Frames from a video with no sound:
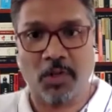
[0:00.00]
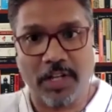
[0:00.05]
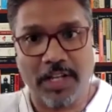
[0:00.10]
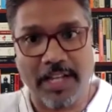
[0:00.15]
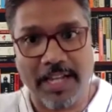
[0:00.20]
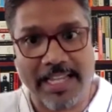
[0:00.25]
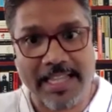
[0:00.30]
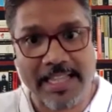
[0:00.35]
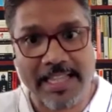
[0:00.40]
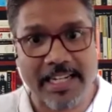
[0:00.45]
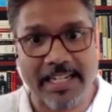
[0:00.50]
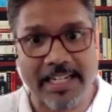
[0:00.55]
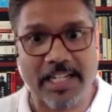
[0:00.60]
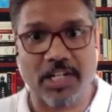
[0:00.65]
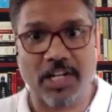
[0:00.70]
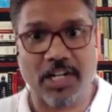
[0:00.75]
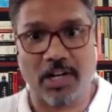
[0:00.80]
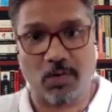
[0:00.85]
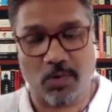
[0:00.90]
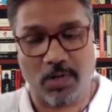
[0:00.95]
In the
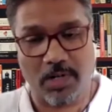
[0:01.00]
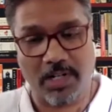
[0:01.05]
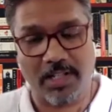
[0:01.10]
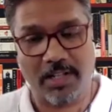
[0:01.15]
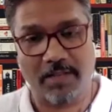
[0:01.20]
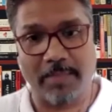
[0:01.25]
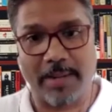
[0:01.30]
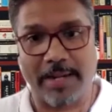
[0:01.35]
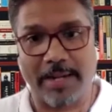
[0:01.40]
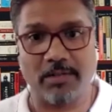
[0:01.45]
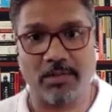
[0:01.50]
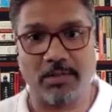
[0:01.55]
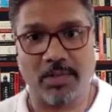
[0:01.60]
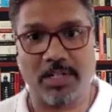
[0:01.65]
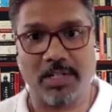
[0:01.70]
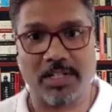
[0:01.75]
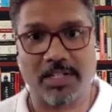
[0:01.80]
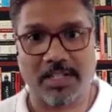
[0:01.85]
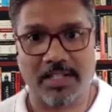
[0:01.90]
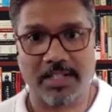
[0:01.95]
digital world, the
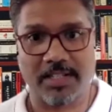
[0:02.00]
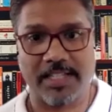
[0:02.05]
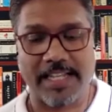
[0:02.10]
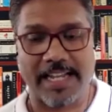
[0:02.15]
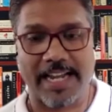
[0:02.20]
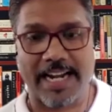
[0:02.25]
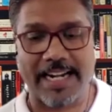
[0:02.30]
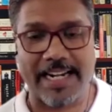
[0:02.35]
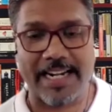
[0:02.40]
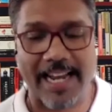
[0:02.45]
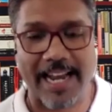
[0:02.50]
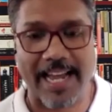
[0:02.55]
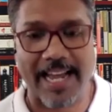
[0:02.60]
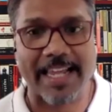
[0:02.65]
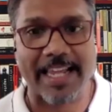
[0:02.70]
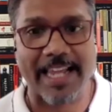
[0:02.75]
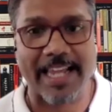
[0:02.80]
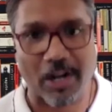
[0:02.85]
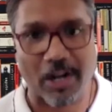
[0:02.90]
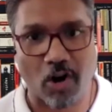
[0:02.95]
metaverse, the
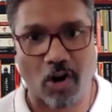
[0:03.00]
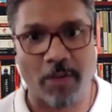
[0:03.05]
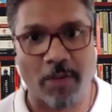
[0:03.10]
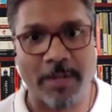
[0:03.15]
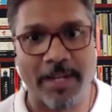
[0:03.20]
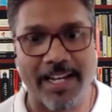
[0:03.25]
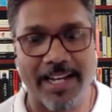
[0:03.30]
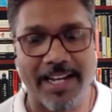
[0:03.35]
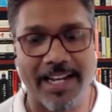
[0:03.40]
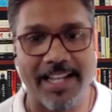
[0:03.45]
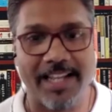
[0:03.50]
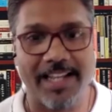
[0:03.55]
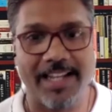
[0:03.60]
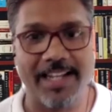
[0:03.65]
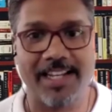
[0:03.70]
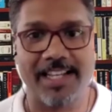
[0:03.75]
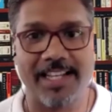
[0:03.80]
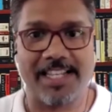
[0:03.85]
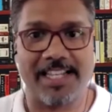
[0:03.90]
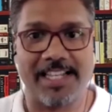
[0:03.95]
underlying economical
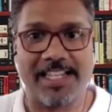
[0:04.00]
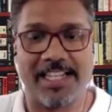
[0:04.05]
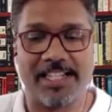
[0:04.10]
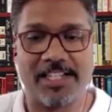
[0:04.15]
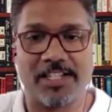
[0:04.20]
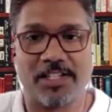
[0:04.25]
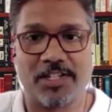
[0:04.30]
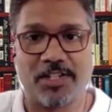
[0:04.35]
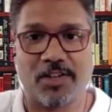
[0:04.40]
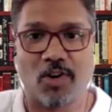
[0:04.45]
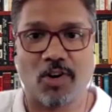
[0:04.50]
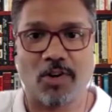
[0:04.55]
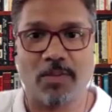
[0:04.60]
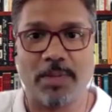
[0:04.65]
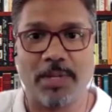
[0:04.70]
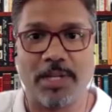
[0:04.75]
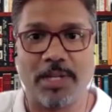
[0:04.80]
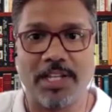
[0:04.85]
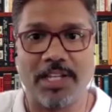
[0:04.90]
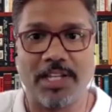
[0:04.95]
layer is going to
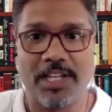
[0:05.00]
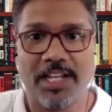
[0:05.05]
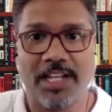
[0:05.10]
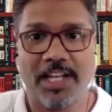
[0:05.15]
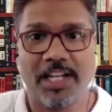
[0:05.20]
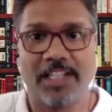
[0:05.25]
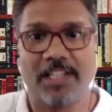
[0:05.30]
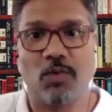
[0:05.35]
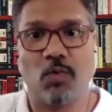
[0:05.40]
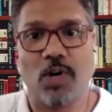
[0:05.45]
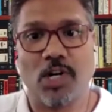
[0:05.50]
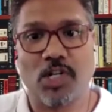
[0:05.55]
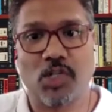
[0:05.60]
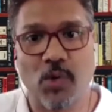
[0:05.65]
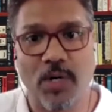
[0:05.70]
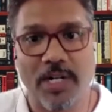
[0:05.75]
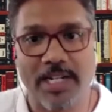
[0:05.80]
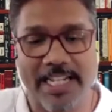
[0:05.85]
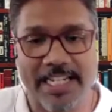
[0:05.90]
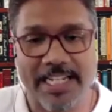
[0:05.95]
be the
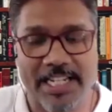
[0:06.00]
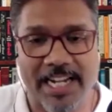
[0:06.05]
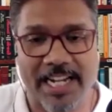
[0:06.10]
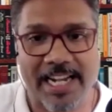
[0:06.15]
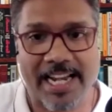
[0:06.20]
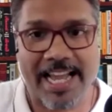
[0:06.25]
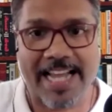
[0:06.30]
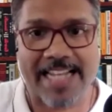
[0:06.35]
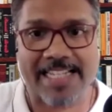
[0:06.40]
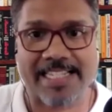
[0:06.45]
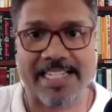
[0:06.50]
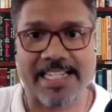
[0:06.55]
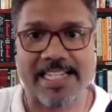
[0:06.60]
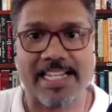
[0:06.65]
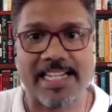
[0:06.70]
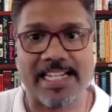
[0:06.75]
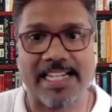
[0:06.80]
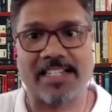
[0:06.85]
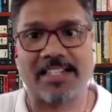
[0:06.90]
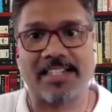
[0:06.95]
virtual digital
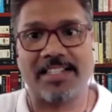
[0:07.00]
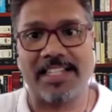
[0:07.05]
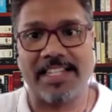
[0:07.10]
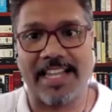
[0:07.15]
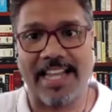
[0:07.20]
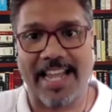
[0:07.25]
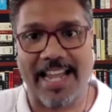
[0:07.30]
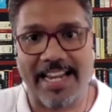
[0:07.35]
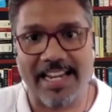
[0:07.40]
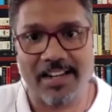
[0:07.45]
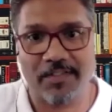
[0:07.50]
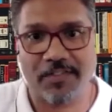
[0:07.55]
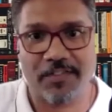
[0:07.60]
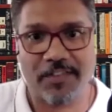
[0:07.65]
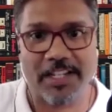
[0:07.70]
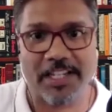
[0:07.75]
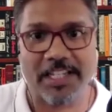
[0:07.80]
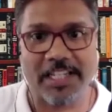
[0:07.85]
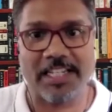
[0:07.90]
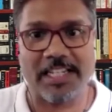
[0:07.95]
assets, the
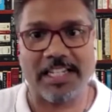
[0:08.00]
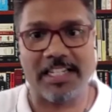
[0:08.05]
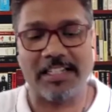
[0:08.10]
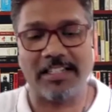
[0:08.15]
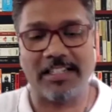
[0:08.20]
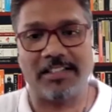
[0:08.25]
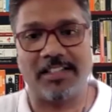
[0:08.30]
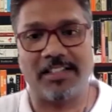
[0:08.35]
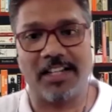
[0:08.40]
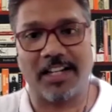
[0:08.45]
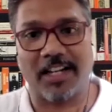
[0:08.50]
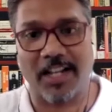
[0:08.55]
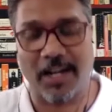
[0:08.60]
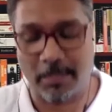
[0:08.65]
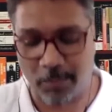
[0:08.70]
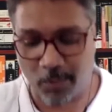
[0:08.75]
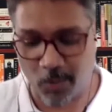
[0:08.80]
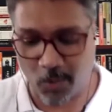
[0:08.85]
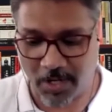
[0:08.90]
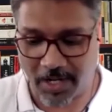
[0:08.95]
NFTs, the
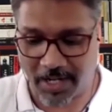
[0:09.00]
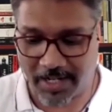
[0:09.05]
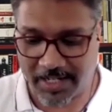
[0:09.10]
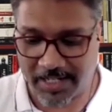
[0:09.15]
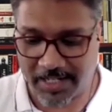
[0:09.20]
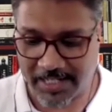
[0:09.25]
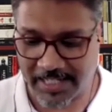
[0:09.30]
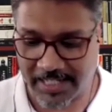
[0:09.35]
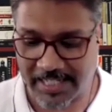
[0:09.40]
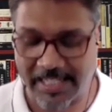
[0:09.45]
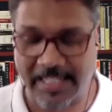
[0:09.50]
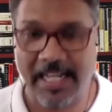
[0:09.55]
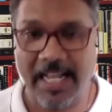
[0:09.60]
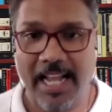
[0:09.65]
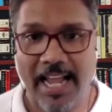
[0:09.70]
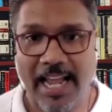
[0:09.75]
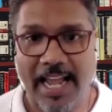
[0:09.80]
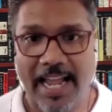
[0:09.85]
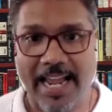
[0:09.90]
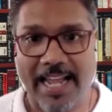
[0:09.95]
cryptocurrency,
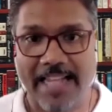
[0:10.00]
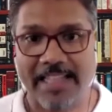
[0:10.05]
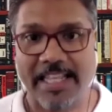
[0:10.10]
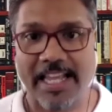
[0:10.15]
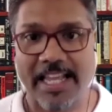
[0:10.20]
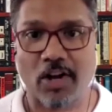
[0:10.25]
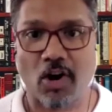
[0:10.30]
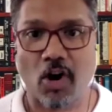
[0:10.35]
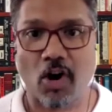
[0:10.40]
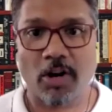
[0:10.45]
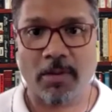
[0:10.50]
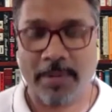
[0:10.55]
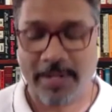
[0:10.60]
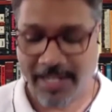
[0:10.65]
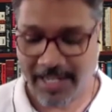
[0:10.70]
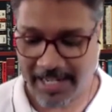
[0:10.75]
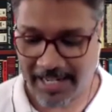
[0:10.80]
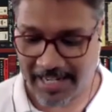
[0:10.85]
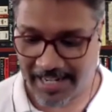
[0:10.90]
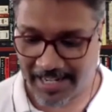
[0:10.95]
and the
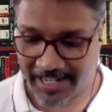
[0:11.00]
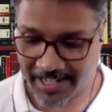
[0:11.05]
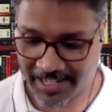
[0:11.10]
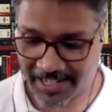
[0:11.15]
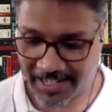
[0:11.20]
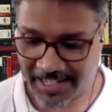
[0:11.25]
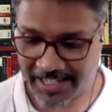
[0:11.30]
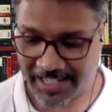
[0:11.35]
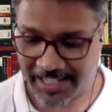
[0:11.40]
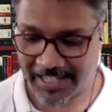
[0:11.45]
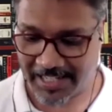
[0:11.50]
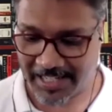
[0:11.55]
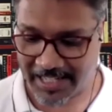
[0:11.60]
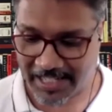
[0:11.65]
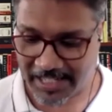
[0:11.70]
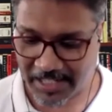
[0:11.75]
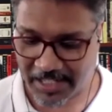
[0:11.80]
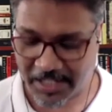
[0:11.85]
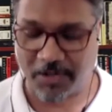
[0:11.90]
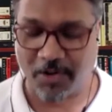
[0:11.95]
economical layer
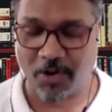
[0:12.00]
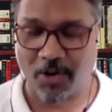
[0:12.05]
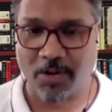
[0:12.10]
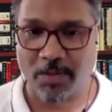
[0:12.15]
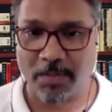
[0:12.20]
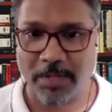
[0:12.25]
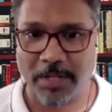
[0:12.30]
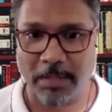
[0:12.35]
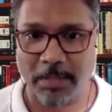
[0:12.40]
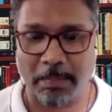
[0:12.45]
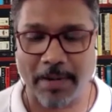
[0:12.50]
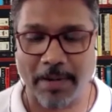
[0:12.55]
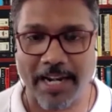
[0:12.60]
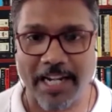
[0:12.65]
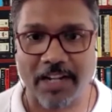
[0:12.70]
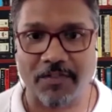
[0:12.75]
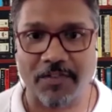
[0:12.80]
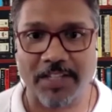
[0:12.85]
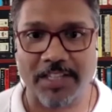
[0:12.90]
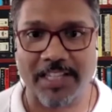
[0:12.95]
is going to be
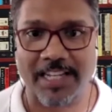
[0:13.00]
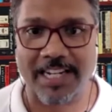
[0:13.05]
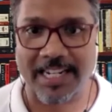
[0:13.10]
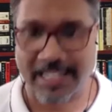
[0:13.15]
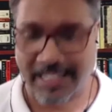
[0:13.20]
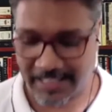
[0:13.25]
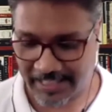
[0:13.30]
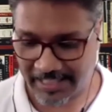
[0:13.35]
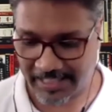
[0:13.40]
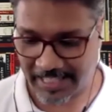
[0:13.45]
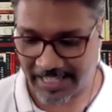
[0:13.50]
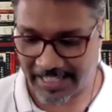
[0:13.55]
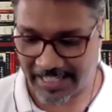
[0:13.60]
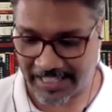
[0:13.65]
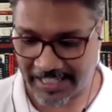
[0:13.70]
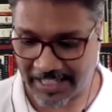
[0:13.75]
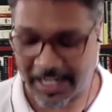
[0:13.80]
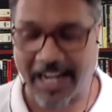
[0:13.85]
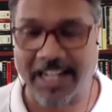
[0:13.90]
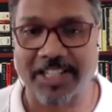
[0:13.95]
built with
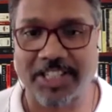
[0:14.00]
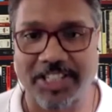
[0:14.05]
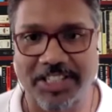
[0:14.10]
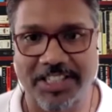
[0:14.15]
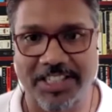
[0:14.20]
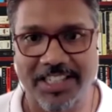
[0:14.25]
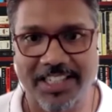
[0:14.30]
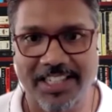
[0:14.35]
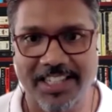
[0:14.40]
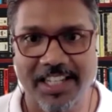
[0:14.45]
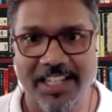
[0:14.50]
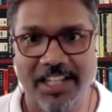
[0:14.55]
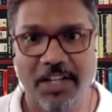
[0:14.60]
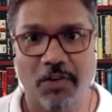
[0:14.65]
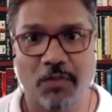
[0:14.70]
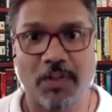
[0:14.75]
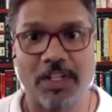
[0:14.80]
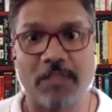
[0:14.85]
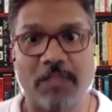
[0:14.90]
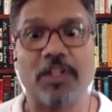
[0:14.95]
that trust,
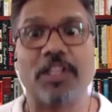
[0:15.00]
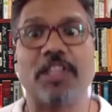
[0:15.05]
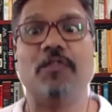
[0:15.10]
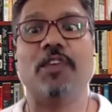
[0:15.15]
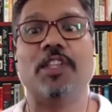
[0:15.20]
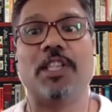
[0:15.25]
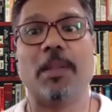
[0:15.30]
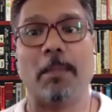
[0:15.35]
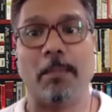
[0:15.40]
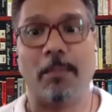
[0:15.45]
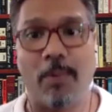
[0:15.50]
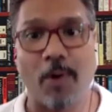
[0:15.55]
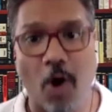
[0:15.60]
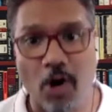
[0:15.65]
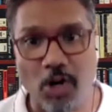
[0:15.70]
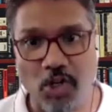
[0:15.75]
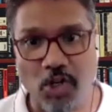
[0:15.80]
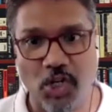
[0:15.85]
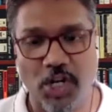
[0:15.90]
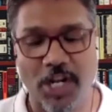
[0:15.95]
with the
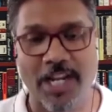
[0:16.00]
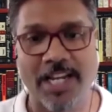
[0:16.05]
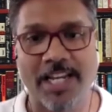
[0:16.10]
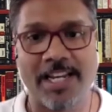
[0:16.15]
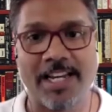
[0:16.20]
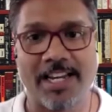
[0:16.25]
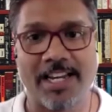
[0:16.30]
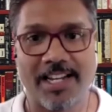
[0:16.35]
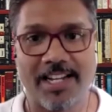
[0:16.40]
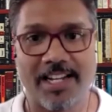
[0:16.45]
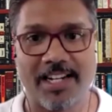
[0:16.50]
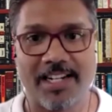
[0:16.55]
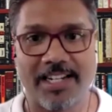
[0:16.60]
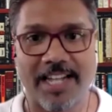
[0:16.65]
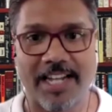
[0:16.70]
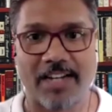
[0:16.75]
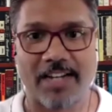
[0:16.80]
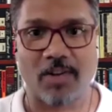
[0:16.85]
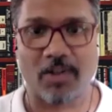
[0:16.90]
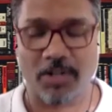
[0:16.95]
blockchain
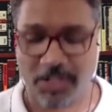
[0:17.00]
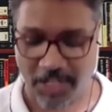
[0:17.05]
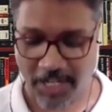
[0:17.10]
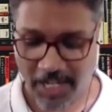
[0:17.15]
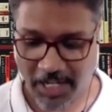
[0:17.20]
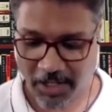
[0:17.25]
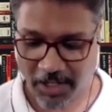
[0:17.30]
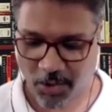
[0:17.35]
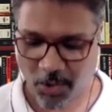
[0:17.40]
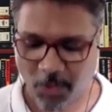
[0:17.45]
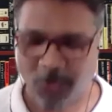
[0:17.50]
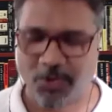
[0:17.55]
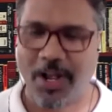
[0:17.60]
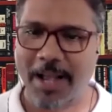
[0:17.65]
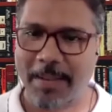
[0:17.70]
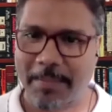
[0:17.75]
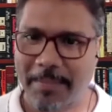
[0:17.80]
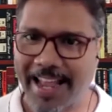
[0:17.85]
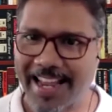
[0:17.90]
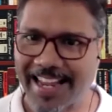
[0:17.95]
technology. So
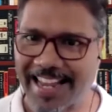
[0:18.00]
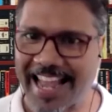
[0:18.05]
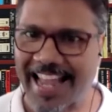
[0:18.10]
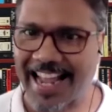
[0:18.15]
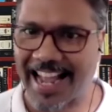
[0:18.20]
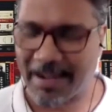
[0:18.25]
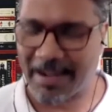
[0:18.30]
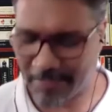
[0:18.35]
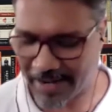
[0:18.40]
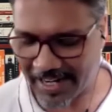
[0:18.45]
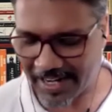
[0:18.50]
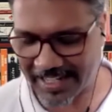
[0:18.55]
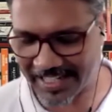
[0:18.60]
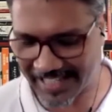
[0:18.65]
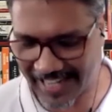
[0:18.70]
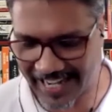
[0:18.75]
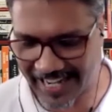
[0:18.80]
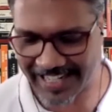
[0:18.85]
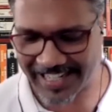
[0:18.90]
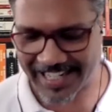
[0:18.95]
I'm
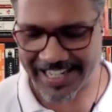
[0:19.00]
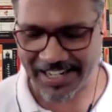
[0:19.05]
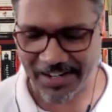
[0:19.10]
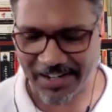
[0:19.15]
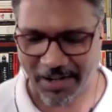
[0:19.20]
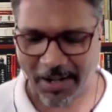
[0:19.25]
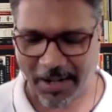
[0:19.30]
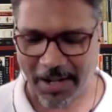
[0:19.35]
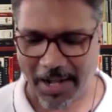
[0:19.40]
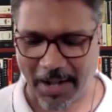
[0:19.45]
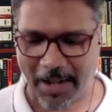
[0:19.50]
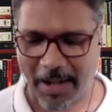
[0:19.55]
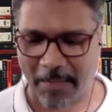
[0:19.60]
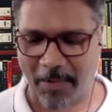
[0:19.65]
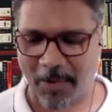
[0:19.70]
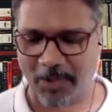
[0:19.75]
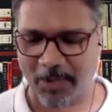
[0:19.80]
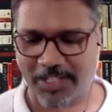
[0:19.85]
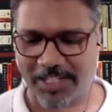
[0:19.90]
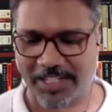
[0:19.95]
excited
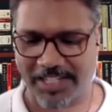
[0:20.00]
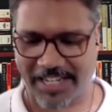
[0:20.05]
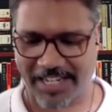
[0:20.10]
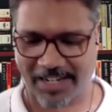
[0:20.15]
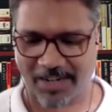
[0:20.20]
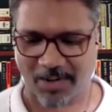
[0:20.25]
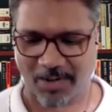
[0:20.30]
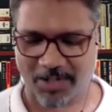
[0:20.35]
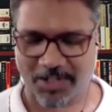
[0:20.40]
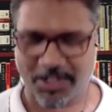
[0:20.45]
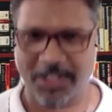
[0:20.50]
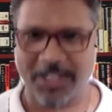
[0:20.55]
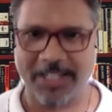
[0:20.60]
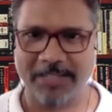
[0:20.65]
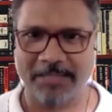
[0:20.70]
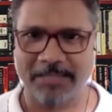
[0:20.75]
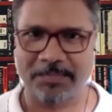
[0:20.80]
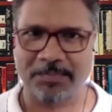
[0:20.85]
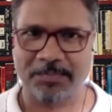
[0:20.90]
about this technology.